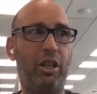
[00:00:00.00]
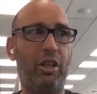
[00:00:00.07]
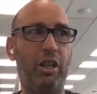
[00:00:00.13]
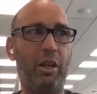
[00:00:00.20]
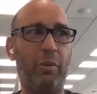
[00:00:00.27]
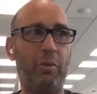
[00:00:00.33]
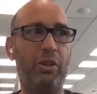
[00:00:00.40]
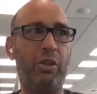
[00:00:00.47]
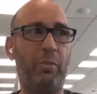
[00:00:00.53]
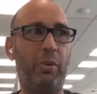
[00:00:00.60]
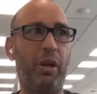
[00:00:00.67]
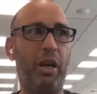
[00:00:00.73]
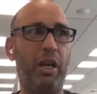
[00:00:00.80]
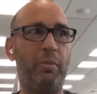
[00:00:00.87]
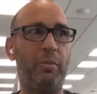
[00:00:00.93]
that would
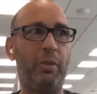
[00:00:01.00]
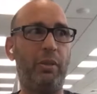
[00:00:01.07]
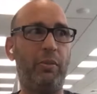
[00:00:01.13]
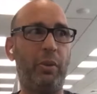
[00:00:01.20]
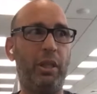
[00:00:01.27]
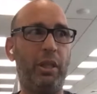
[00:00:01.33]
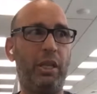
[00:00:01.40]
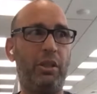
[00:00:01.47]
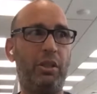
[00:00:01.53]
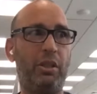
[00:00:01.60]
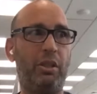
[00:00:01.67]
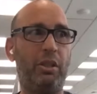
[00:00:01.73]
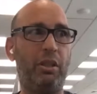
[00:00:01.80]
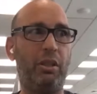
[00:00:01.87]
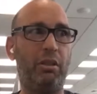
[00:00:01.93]
surprise me if we had
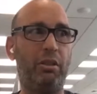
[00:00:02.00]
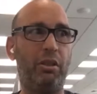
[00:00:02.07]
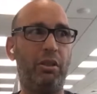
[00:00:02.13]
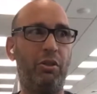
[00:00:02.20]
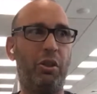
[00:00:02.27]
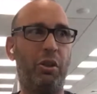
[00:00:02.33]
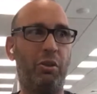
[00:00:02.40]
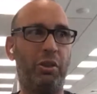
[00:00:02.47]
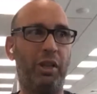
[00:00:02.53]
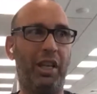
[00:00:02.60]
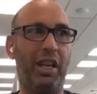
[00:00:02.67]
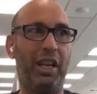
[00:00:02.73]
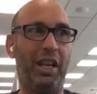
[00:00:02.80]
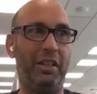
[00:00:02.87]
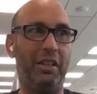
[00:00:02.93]
control
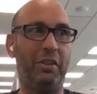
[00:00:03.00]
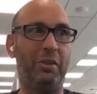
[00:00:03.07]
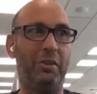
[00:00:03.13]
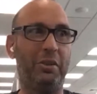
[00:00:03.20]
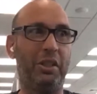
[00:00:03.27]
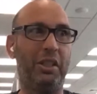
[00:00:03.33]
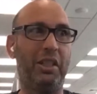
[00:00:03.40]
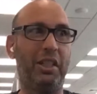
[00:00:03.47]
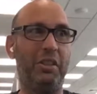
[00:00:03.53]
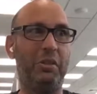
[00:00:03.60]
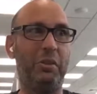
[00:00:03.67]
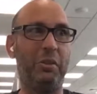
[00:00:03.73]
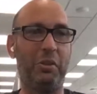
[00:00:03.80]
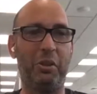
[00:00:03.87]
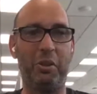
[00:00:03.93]
to edit or delete
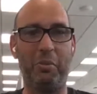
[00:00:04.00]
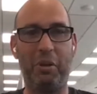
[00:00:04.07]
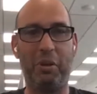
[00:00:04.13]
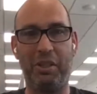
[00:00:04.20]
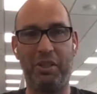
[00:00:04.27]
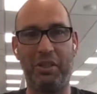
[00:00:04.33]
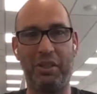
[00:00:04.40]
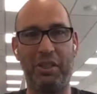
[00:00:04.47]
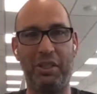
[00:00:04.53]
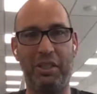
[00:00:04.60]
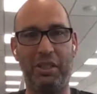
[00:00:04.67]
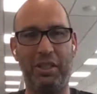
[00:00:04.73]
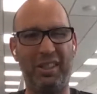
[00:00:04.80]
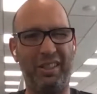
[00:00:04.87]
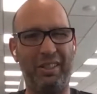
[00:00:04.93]
your Google My Business
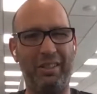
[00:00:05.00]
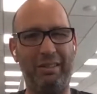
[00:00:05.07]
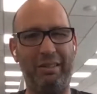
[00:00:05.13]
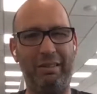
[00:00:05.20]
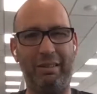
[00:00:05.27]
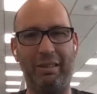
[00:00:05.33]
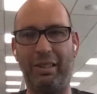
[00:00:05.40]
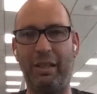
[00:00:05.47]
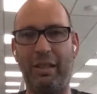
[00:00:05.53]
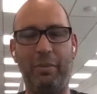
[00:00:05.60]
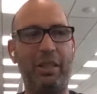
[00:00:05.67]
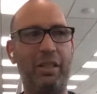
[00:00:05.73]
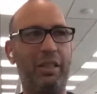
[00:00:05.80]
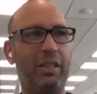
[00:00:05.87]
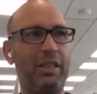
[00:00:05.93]
listing. So
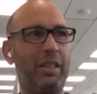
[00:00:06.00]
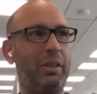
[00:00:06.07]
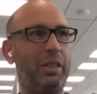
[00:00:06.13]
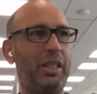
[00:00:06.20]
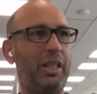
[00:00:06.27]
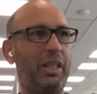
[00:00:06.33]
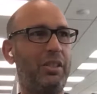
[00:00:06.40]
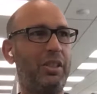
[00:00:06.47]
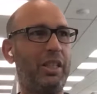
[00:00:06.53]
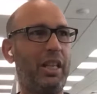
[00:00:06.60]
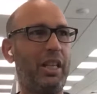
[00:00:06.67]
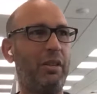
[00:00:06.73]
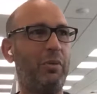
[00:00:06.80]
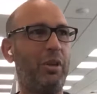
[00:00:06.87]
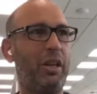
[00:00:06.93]
something doesn't
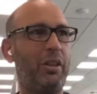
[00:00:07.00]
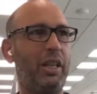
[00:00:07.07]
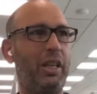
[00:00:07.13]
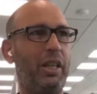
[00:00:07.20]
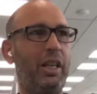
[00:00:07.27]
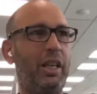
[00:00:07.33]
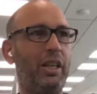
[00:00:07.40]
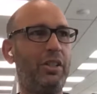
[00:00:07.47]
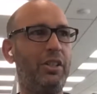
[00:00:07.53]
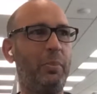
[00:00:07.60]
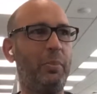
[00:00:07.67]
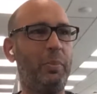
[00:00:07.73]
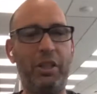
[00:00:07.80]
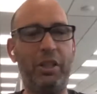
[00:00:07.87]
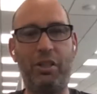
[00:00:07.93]
sound right there.
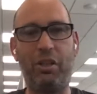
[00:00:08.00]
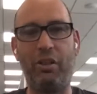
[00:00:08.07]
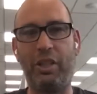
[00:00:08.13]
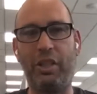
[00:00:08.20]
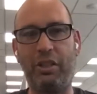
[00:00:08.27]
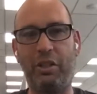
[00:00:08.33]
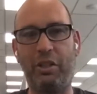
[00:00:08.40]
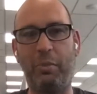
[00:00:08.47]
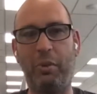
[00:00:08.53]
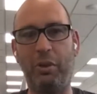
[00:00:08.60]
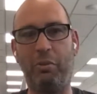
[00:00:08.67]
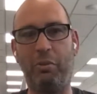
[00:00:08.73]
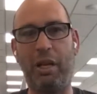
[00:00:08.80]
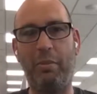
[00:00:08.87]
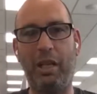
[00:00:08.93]
So please contact
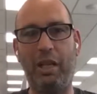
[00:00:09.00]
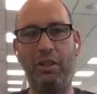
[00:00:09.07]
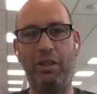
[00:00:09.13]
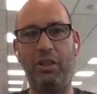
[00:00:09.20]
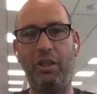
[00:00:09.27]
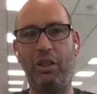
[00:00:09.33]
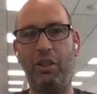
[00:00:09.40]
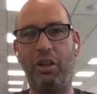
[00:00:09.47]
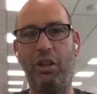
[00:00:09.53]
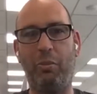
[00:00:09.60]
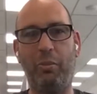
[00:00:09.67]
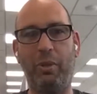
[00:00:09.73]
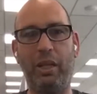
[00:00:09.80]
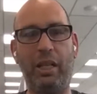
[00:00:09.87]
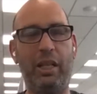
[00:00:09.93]

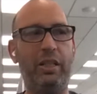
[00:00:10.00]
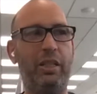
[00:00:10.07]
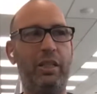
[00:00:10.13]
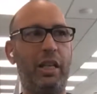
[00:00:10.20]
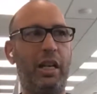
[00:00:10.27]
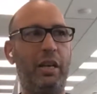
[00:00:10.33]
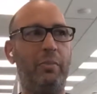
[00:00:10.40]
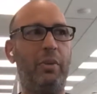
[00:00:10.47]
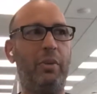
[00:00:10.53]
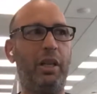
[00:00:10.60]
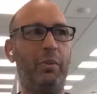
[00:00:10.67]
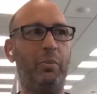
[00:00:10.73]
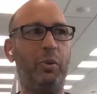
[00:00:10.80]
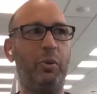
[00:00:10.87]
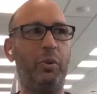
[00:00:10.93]
support@ratemyagent.com
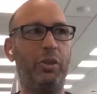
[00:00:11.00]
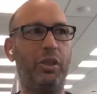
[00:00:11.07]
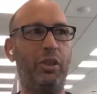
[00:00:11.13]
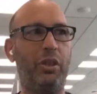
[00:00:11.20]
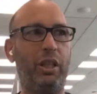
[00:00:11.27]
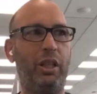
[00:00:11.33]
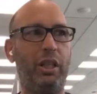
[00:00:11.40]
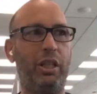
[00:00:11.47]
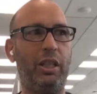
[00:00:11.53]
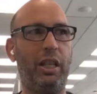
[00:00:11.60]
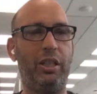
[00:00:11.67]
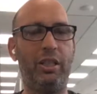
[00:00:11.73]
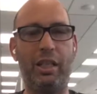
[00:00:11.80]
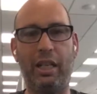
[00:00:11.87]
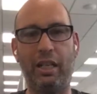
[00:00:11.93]
and we'll certainly
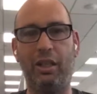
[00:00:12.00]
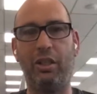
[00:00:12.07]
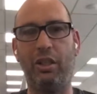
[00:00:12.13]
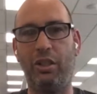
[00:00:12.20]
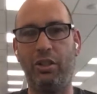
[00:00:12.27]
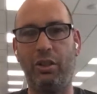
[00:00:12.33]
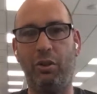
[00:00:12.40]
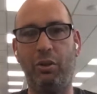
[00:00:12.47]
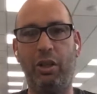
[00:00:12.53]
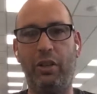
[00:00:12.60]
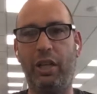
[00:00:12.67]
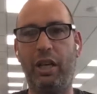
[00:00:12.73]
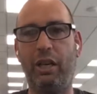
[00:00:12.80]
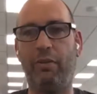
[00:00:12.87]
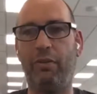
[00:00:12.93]
take a closer look
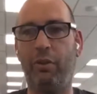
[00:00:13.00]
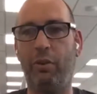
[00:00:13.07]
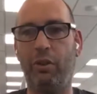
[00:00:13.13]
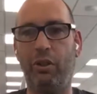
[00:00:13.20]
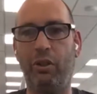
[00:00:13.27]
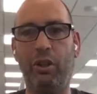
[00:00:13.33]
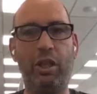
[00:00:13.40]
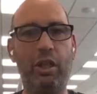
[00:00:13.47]
at that for you.